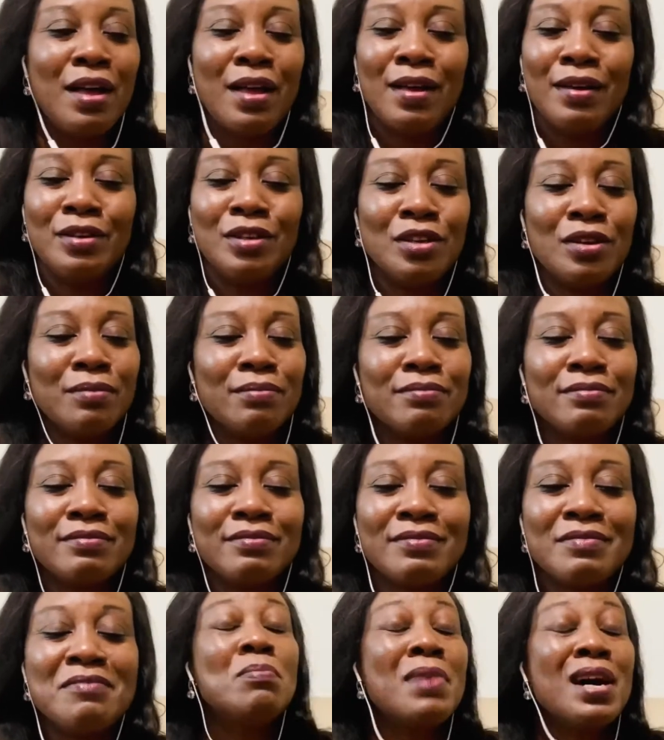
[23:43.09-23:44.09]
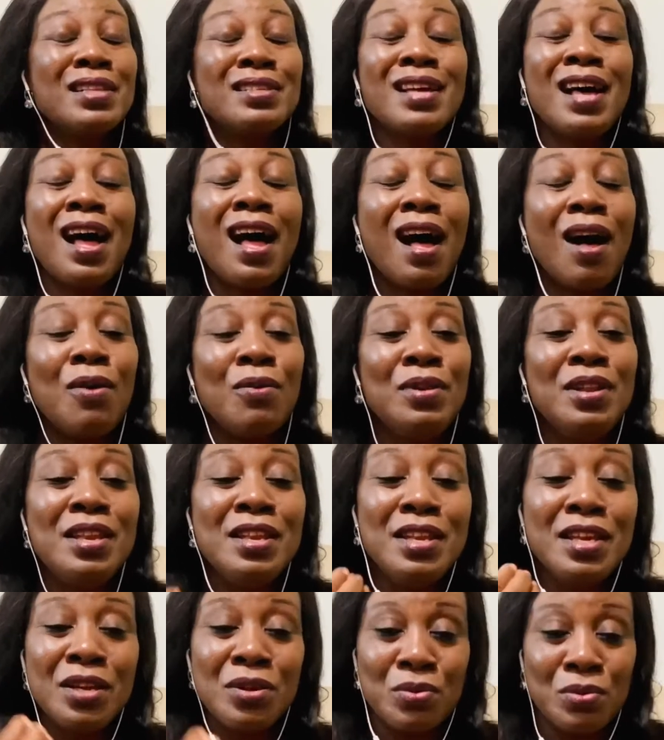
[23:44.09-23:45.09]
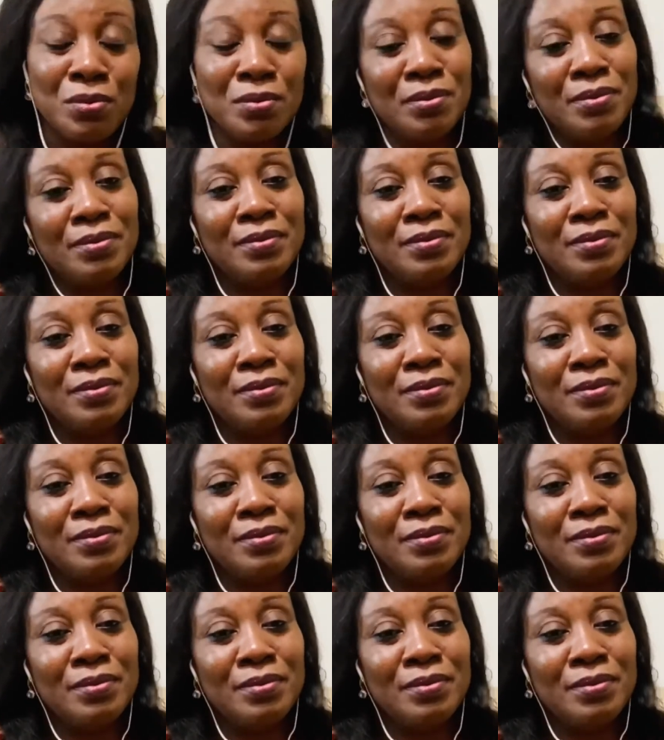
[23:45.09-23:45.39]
No matter how little,